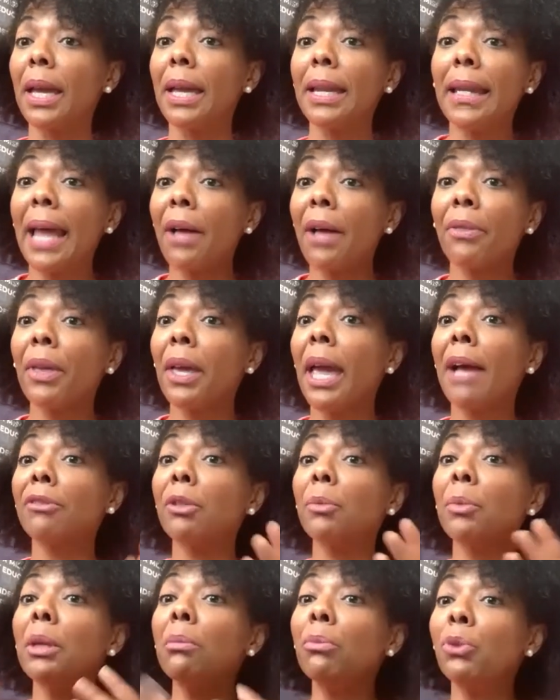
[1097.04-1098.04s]
And now they
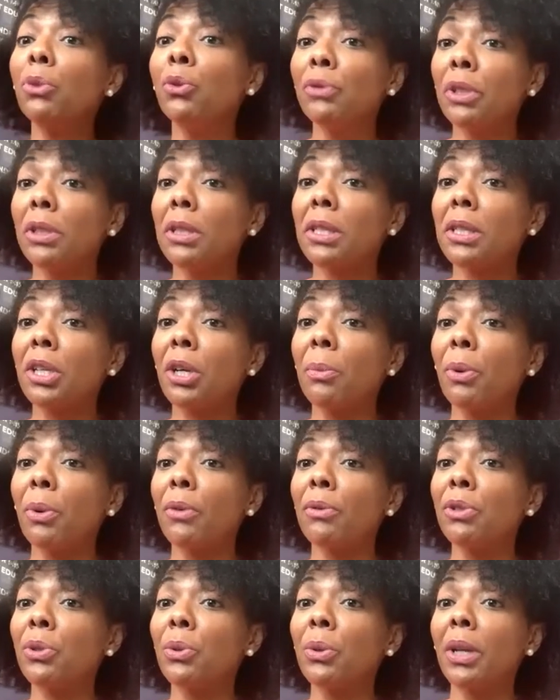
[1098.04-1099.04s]
have to be moved to the
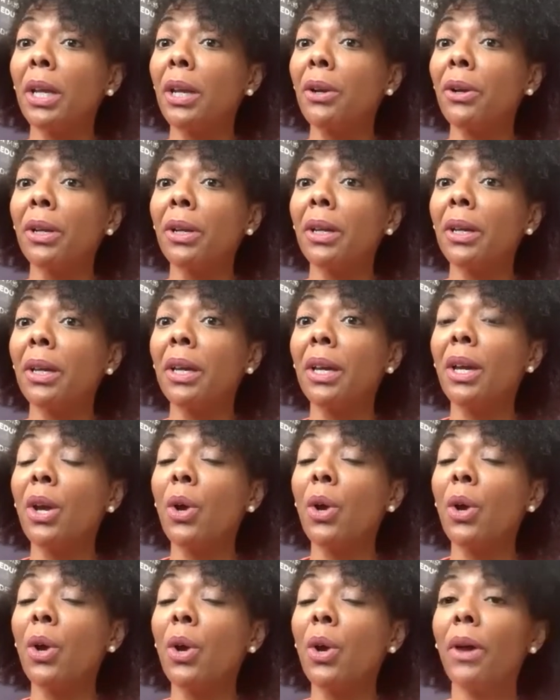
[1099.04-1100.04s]
suburbs, to an area
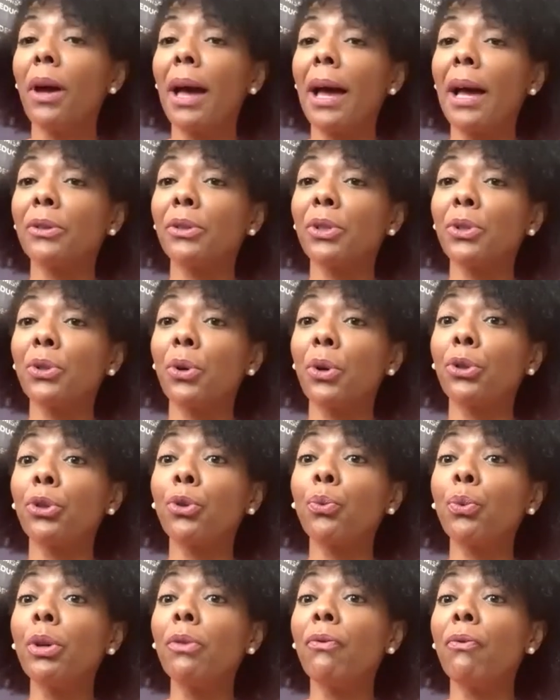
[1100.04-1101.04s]
where the houses are
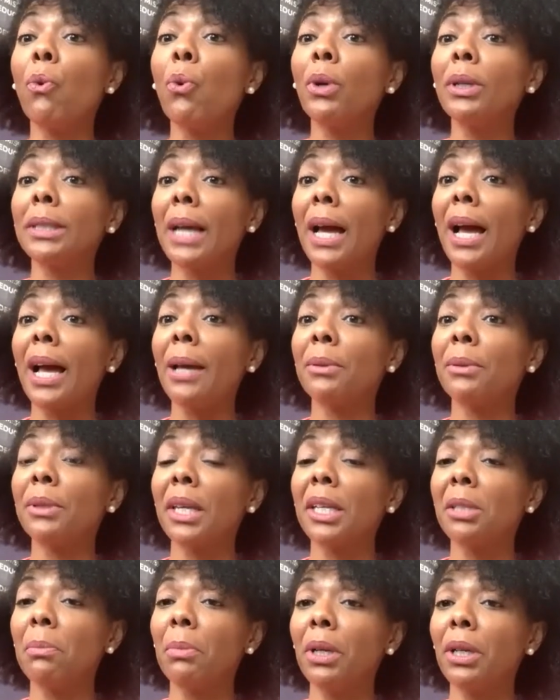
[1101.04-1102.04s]
3-4 times
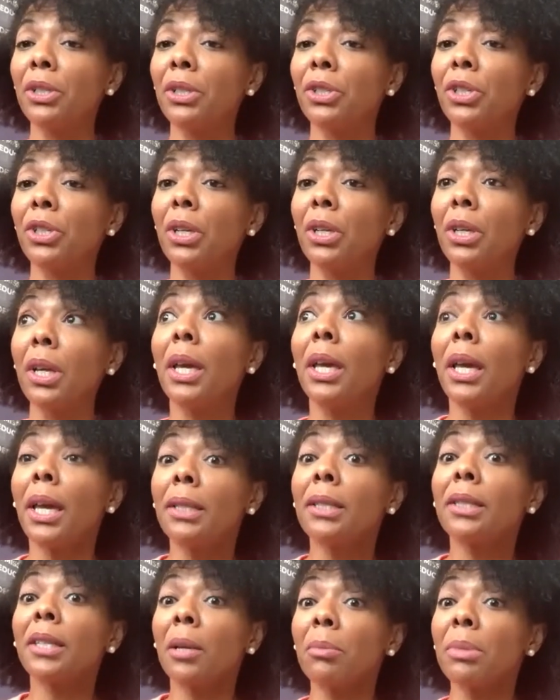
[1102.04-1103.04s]
as much.
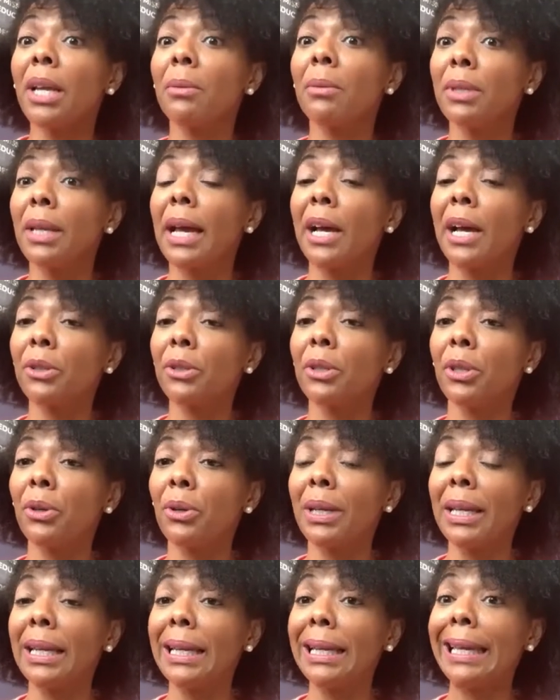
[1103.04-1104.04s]
And sometimes the house that
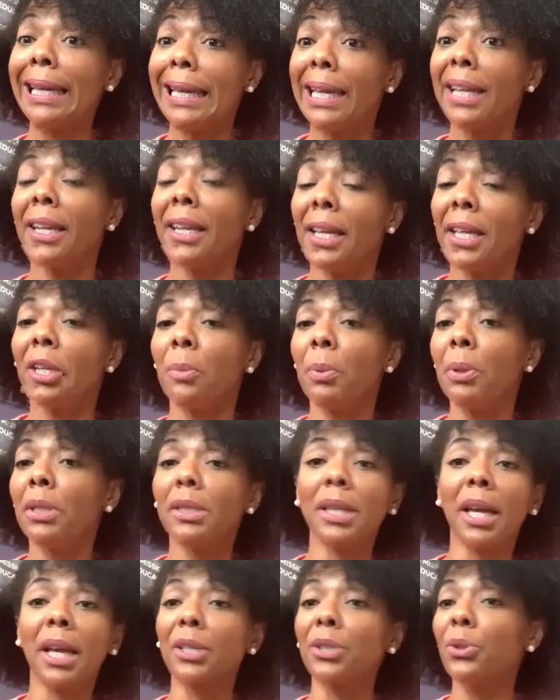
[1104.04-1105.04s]
they're in
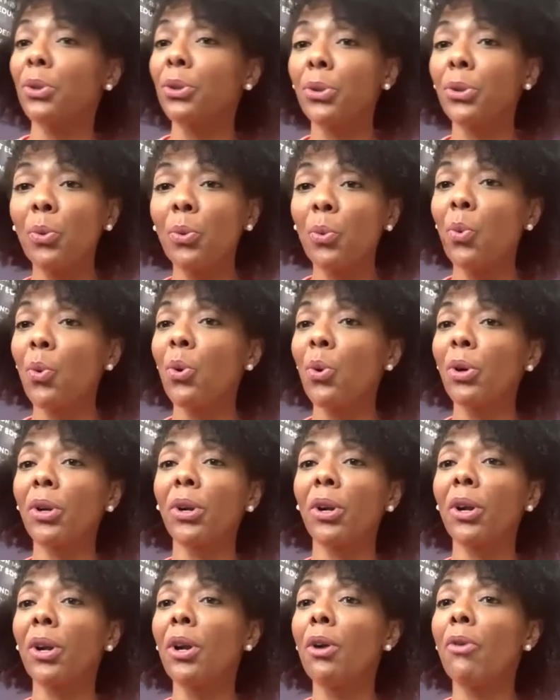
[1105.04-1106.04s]
Independence Heights or 3rd Ward
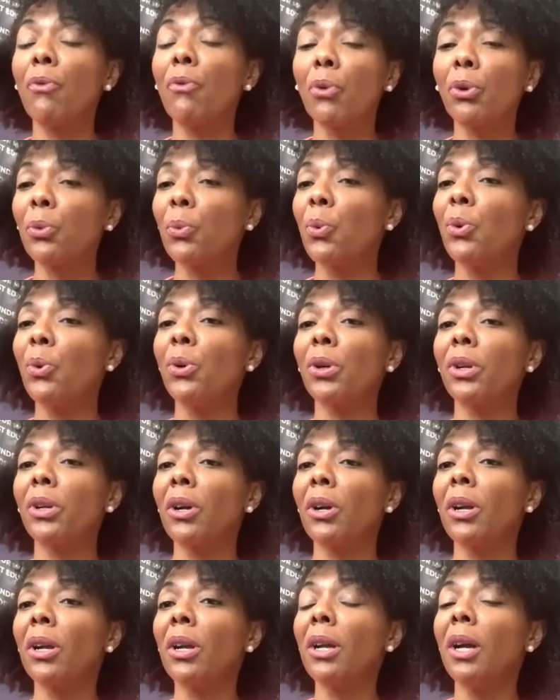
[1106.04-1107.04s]
or 4th Ward
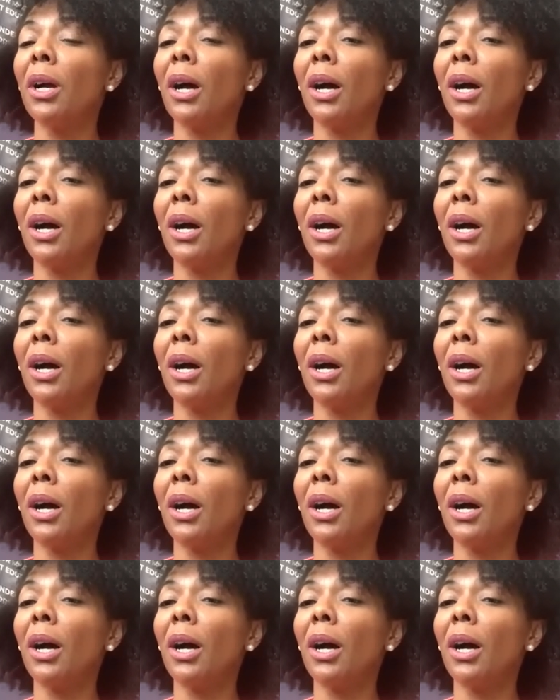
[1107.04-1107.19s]
or